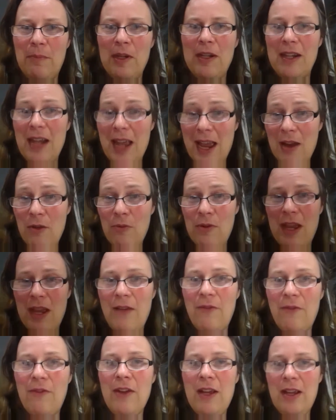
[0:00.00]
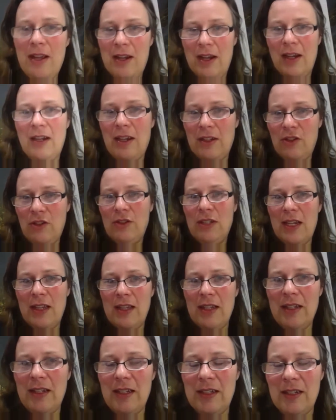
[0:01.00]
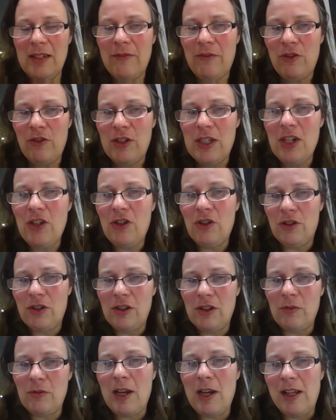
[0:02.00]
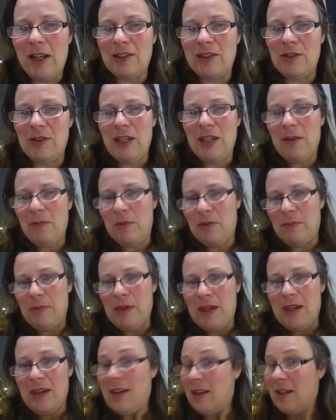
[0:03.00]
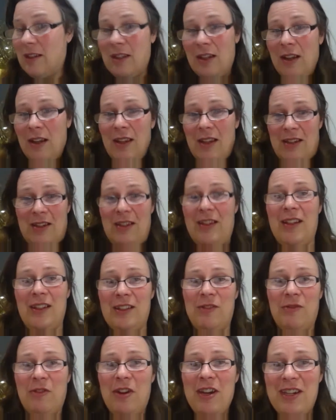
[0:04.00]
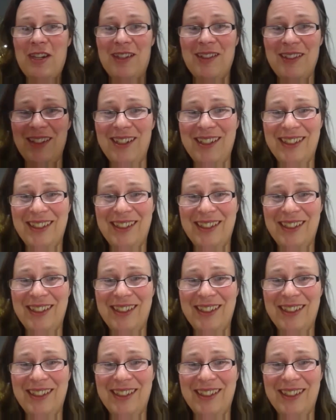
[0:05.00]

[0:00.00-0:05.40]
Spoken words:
But now we have, like, as you say, that for teachers as well. So that would be, I think it's great.